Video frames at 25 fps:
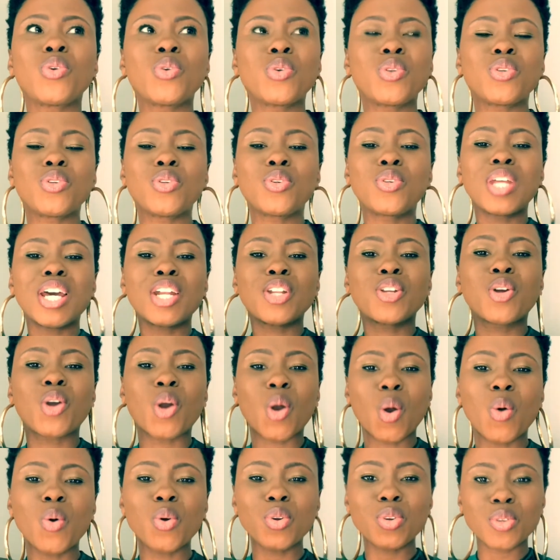You let
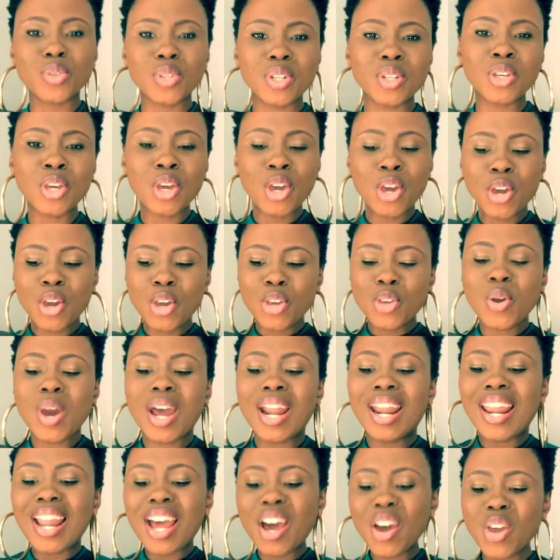go. You
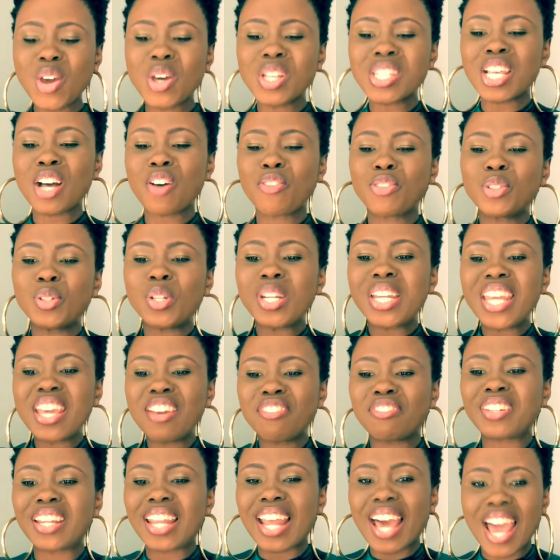allow yourself to live
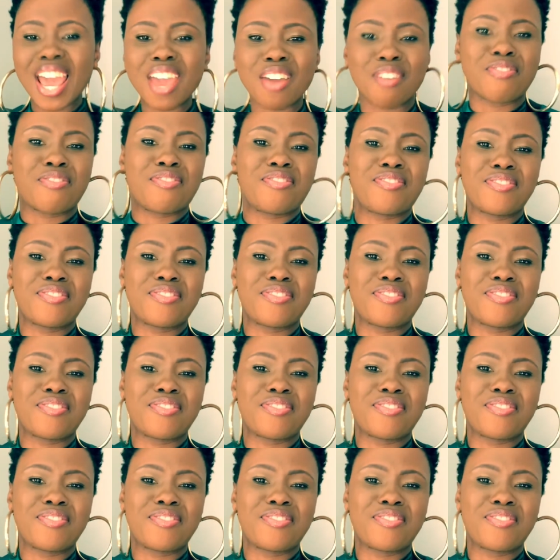life